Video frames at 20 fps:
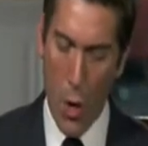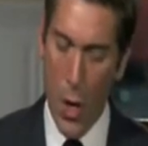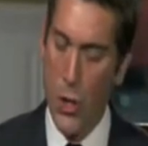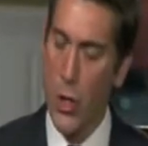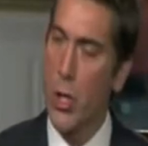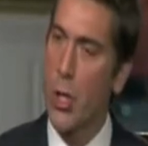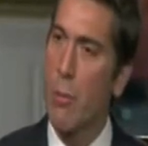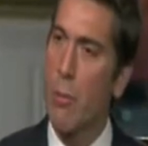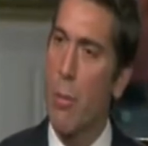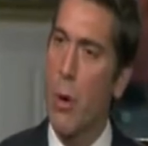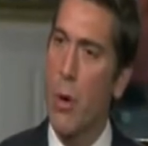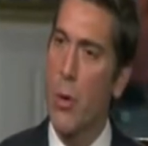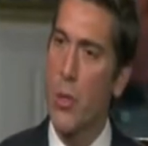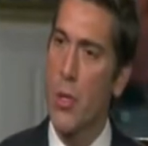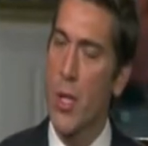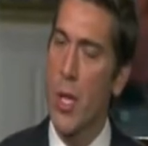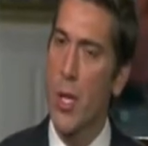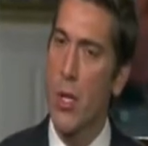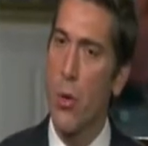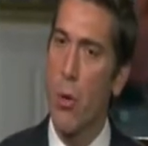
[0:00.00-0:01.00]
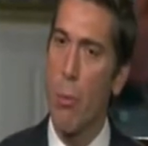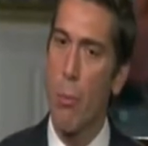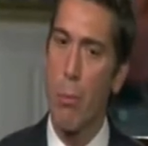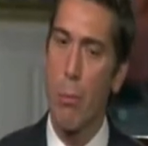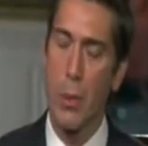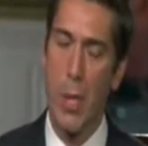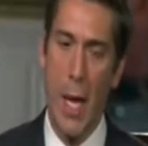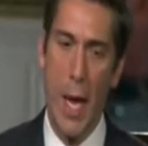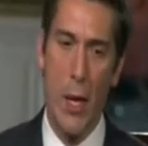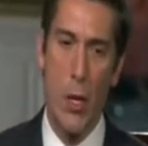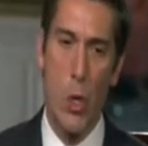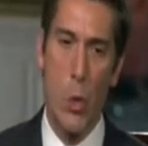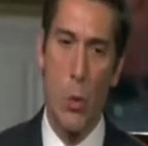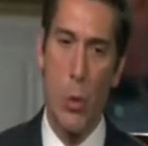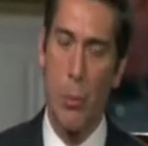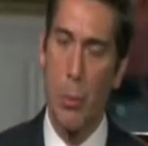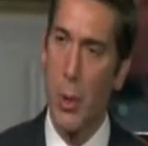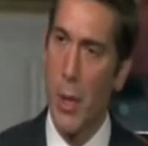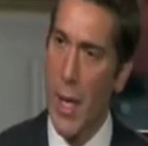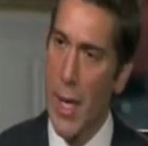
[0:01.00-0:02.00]
And you told the Washington Post that
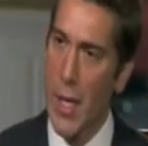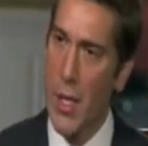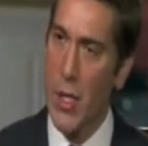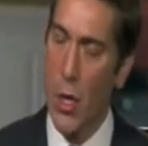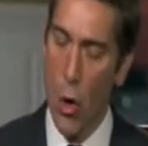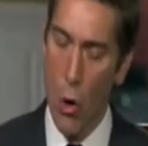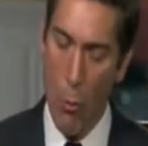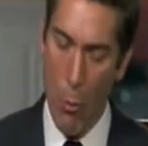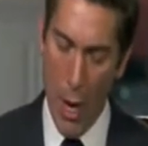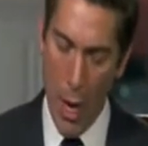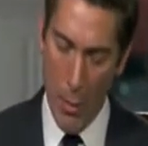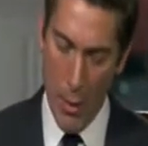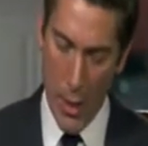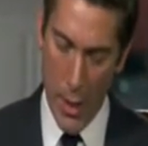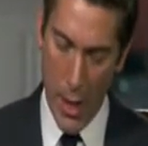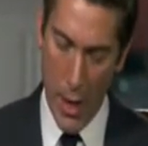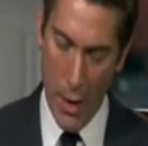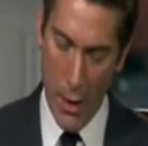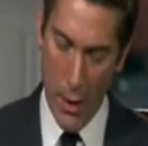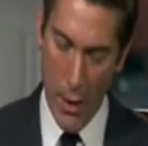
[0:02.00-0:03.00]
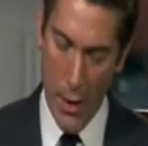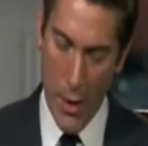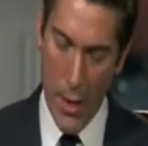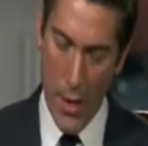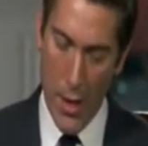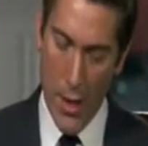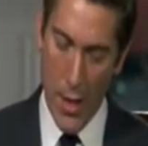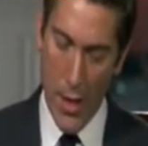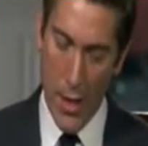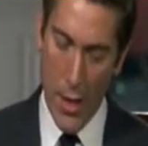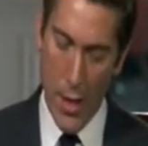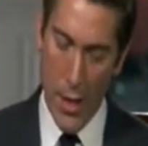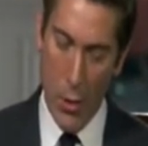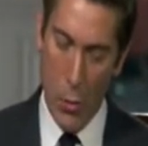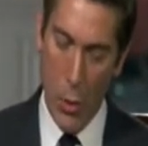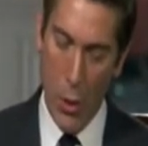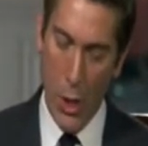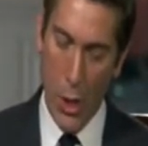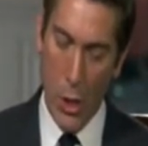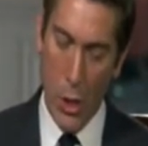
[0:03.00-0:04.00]
your plan to replace Obamacare
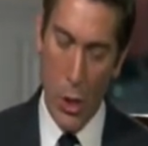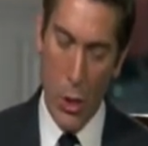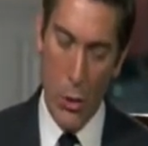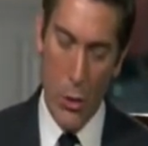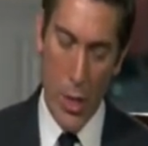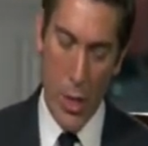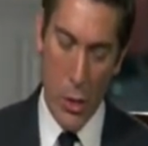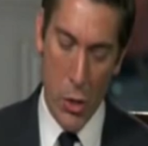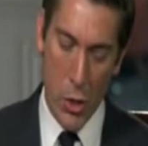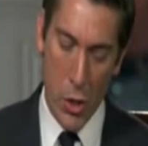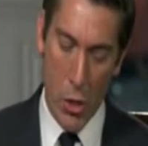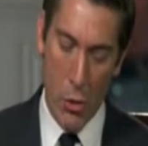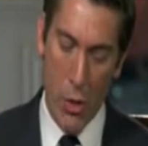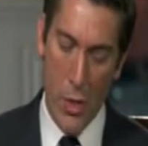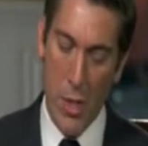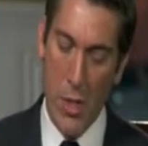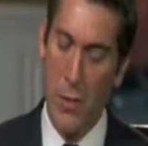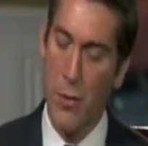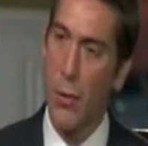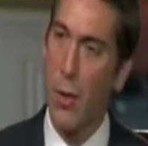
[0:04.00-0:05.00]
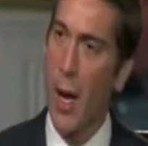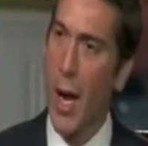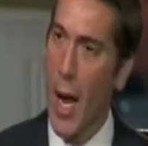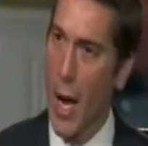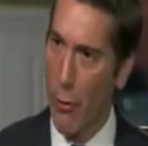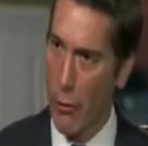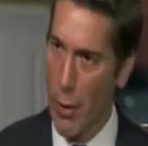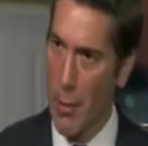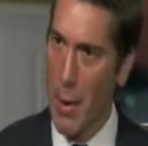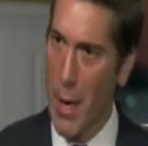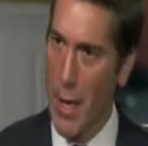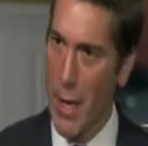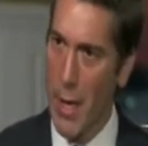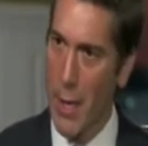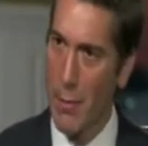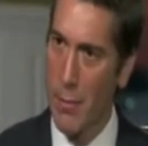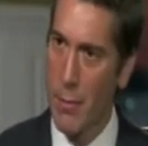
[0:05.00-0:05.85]
will include insurance for